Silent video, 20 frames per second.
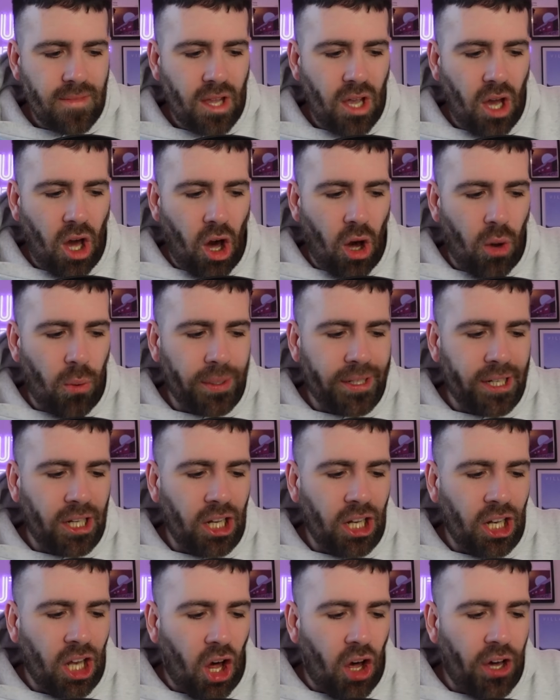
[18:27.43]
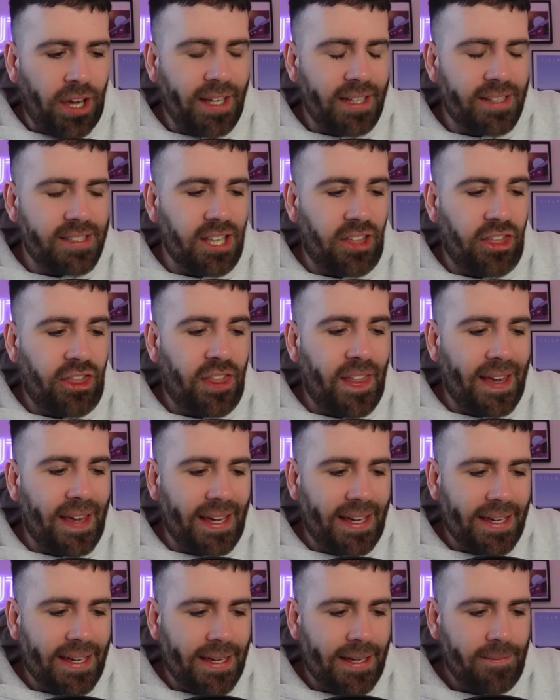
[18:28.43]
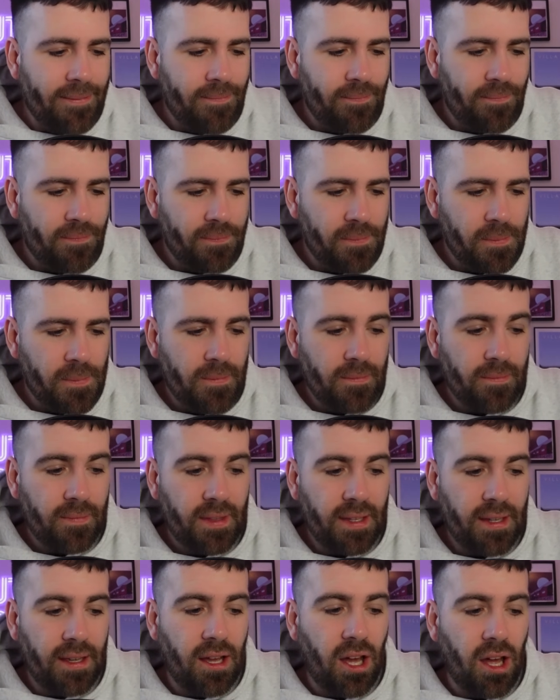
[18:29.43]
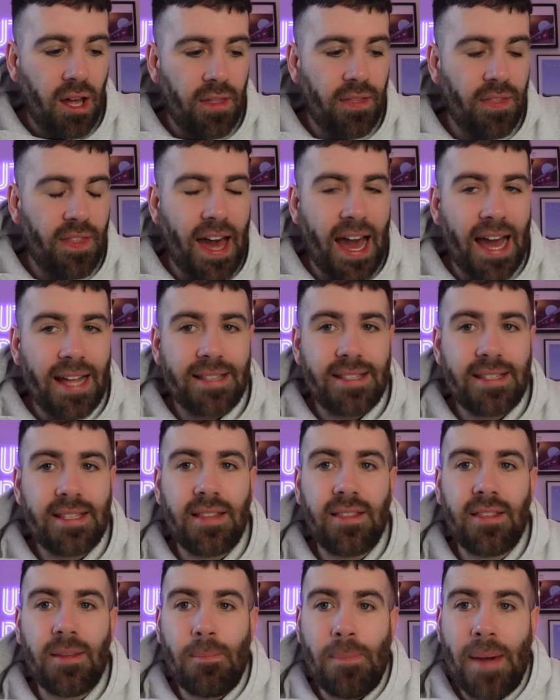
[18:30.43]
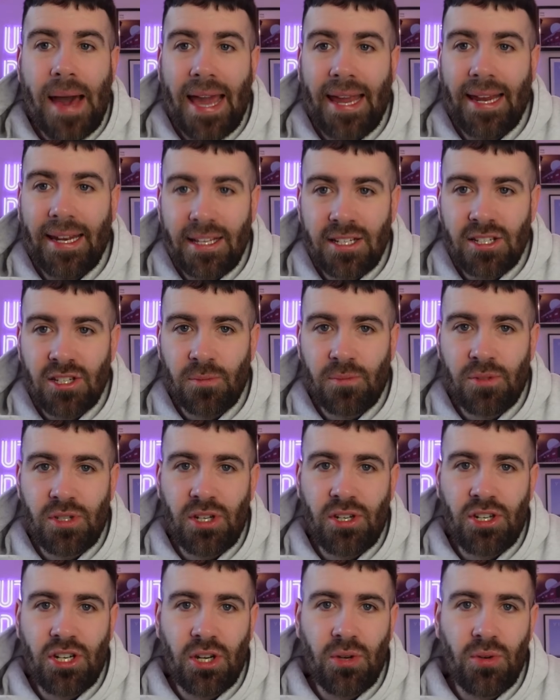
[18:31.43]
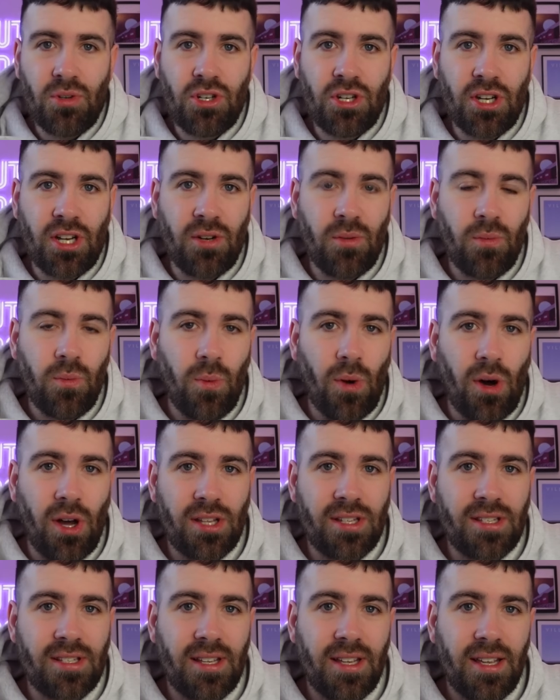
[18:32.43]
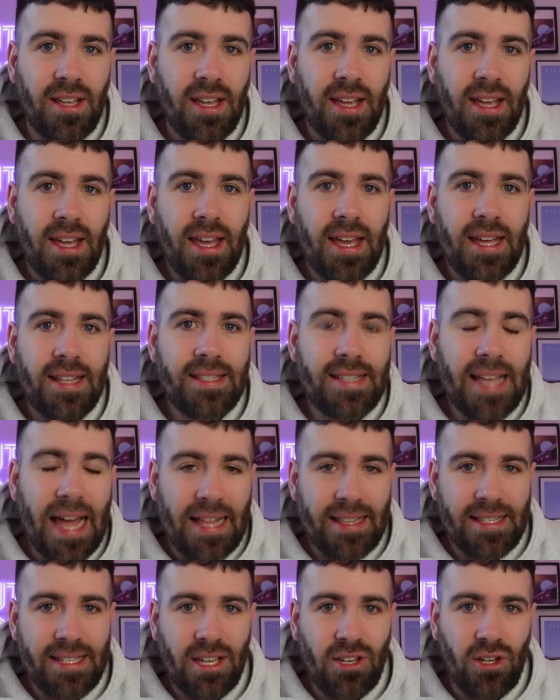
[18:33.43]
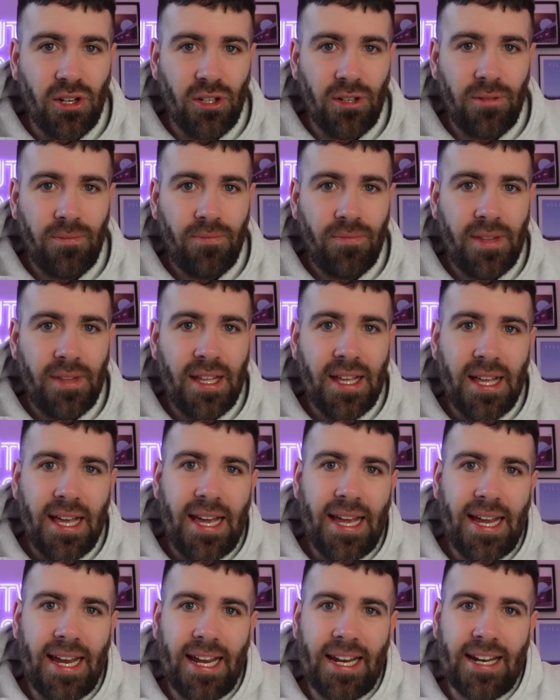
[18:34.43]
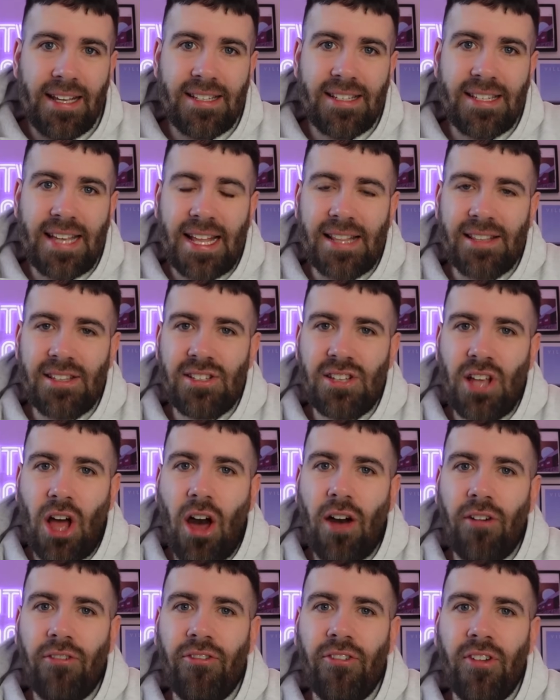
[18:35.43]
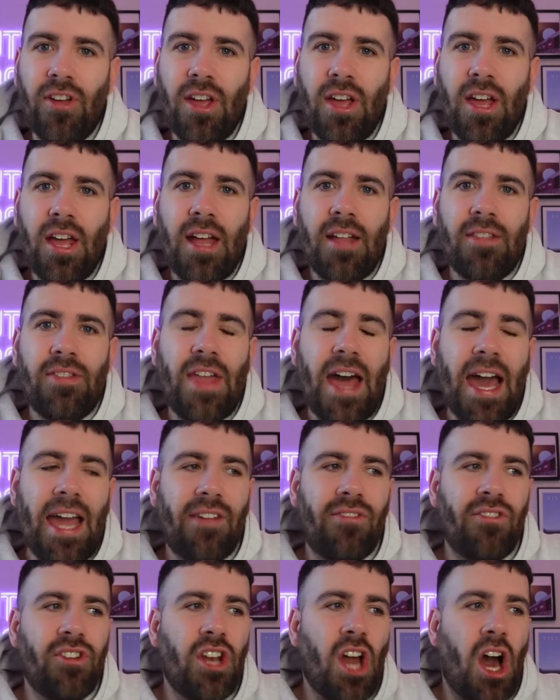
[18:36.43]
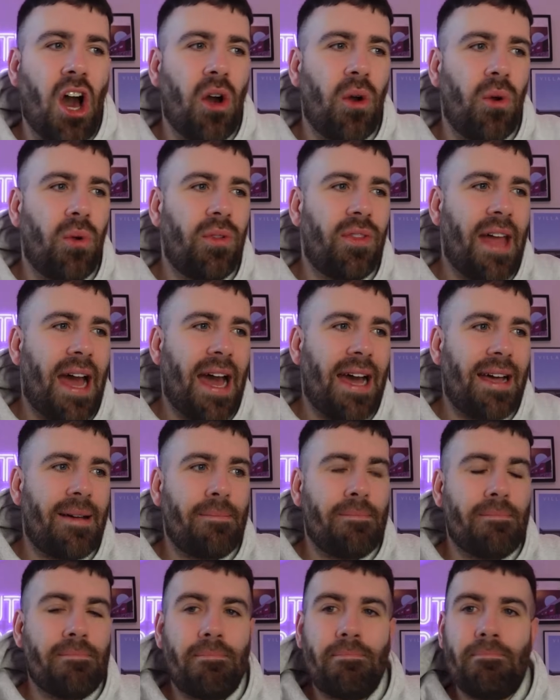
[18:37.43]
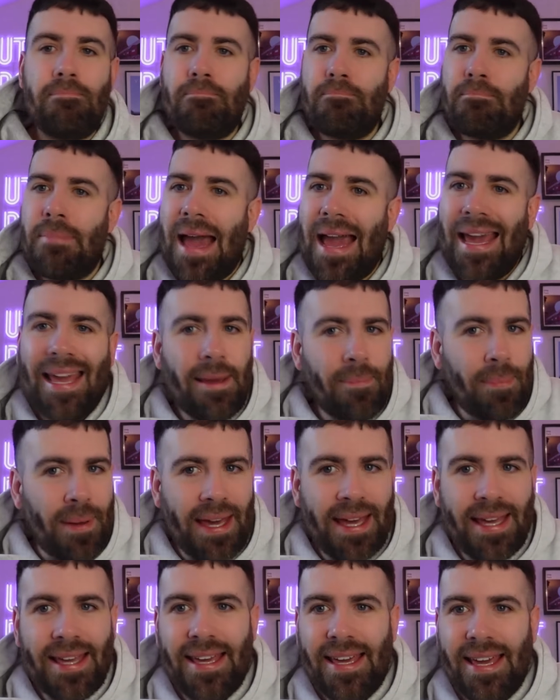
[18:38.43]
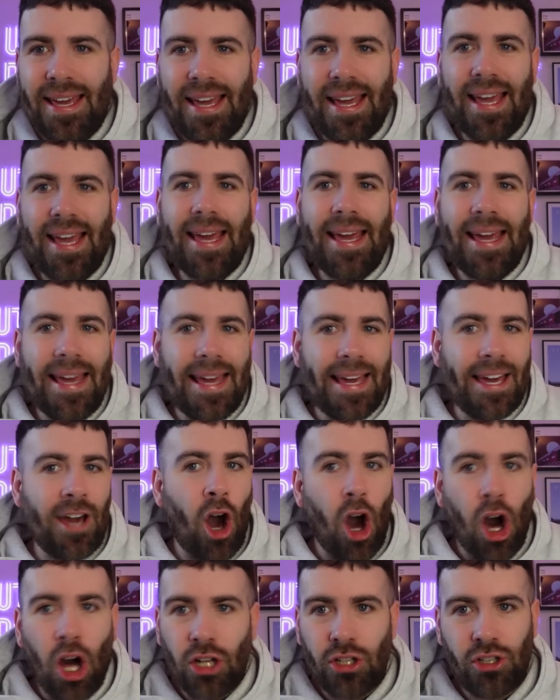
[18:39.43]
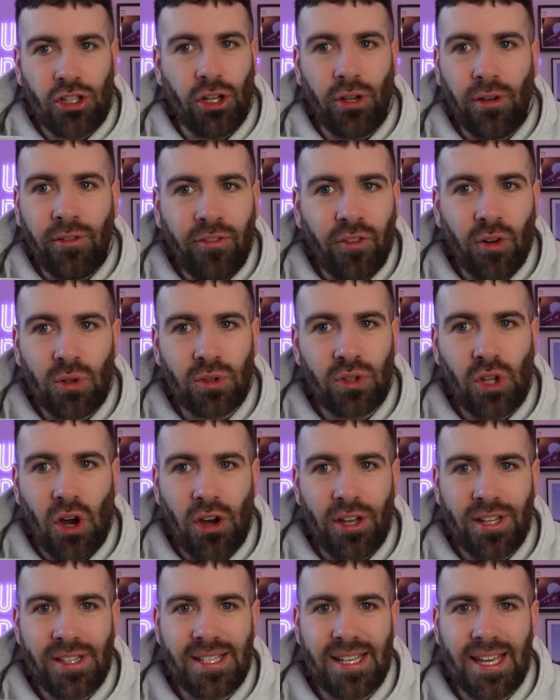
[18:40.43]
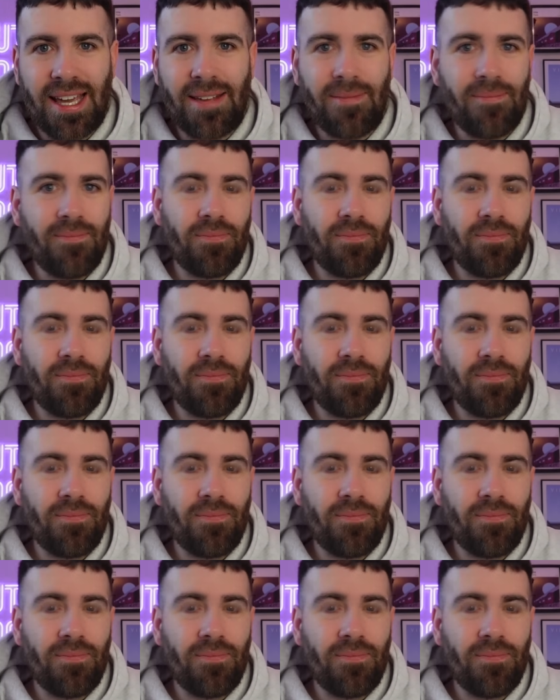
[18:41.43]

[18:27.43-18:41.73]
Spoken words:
I would like to think that the Bailey substitution was tactical in a sense of they've known that maybe he can't do full 90.